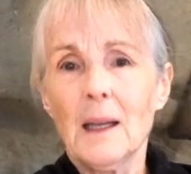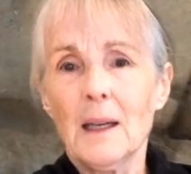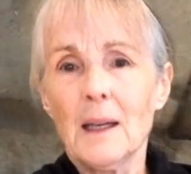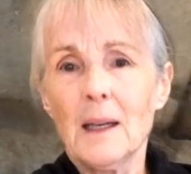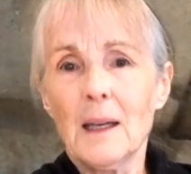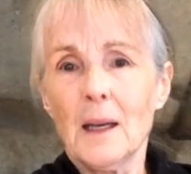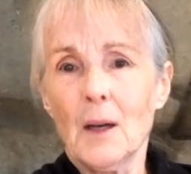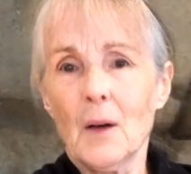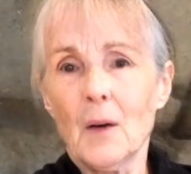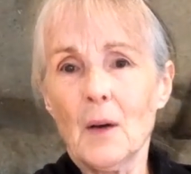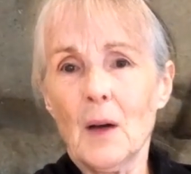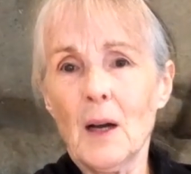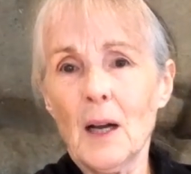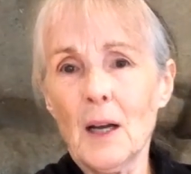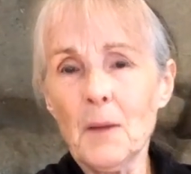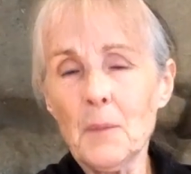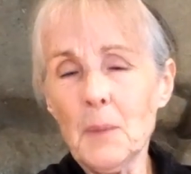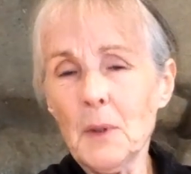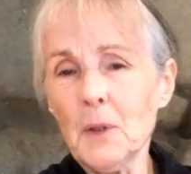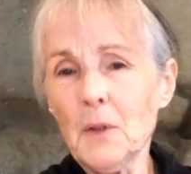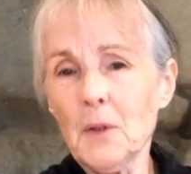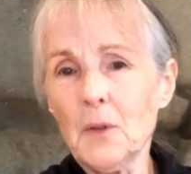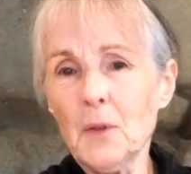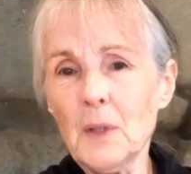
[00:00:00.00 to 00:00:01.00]
Now, I've
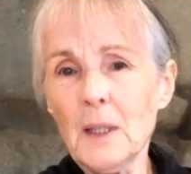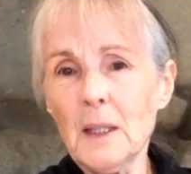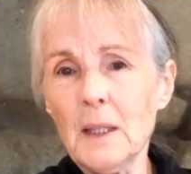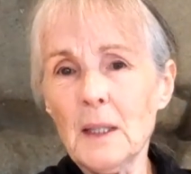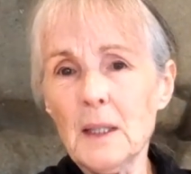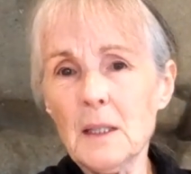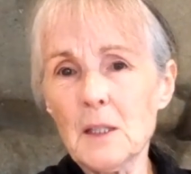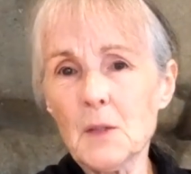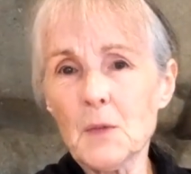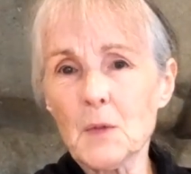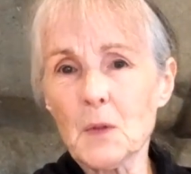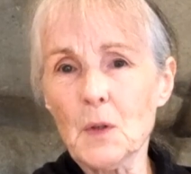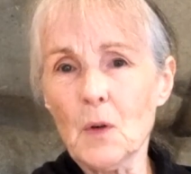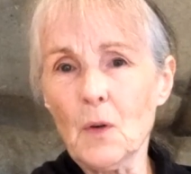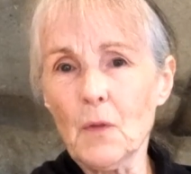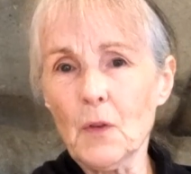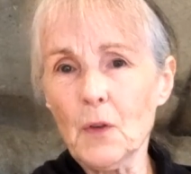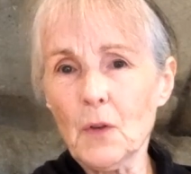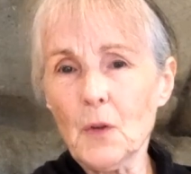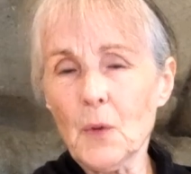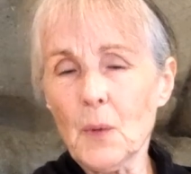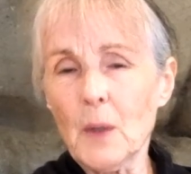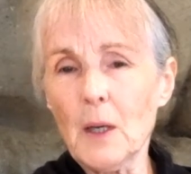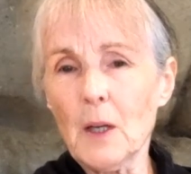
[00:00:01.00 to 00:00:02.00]
been doing these for over
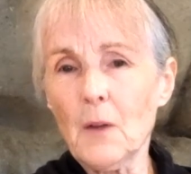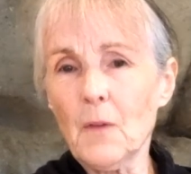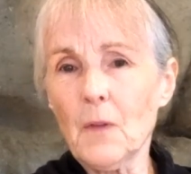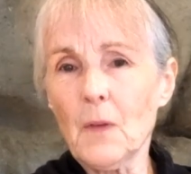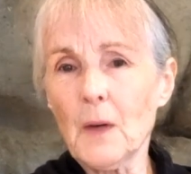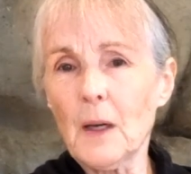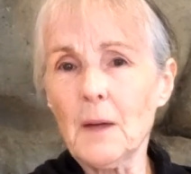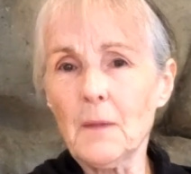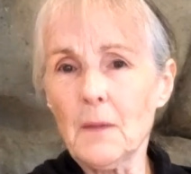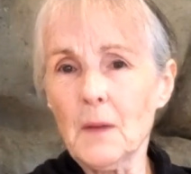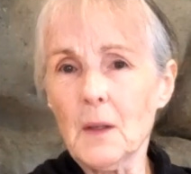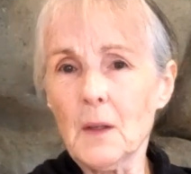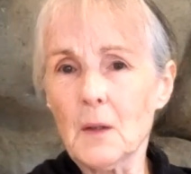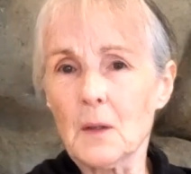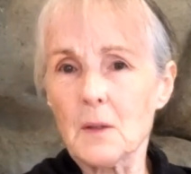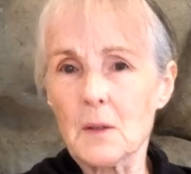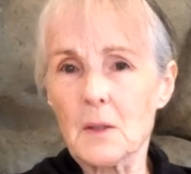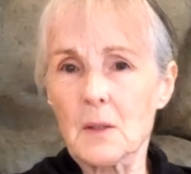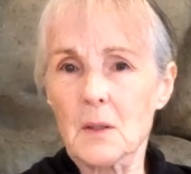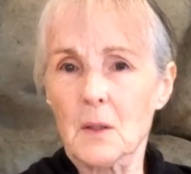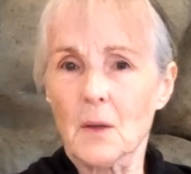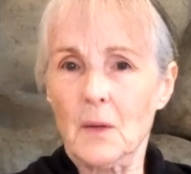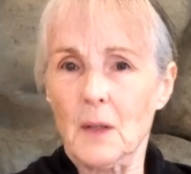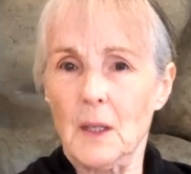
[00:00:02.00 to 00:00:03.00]
25 years,
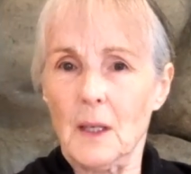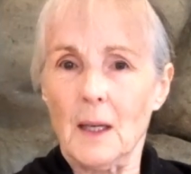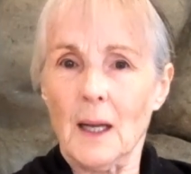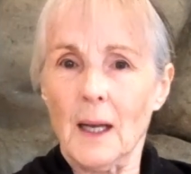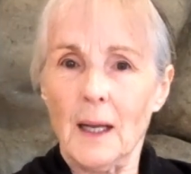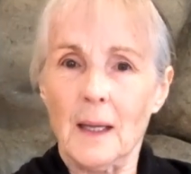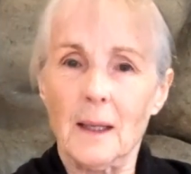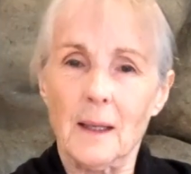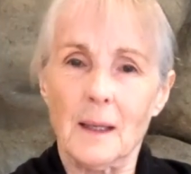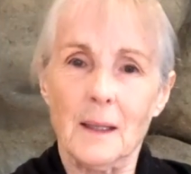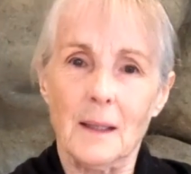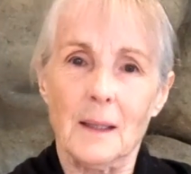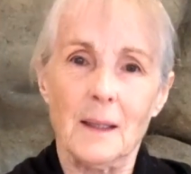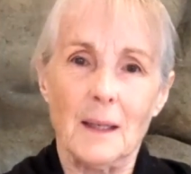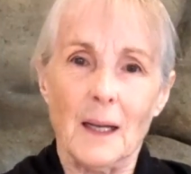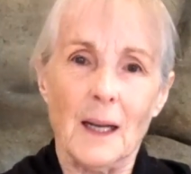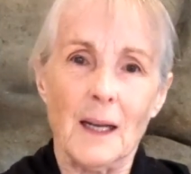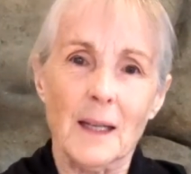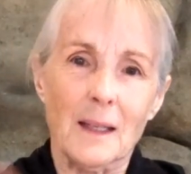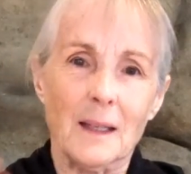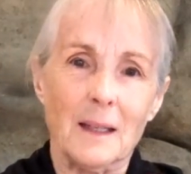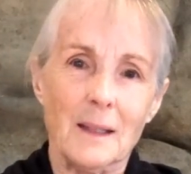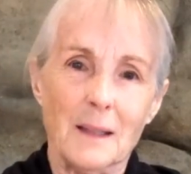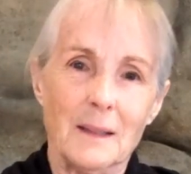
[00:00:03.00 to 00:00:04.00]
so that I
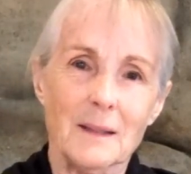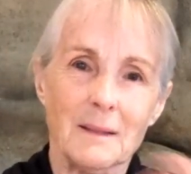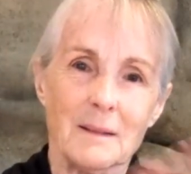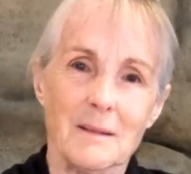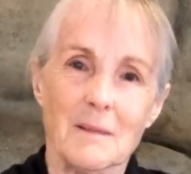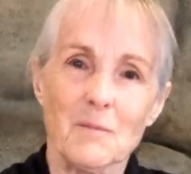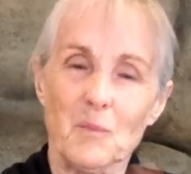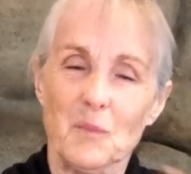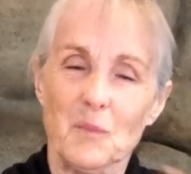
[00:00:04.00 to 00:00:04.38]
can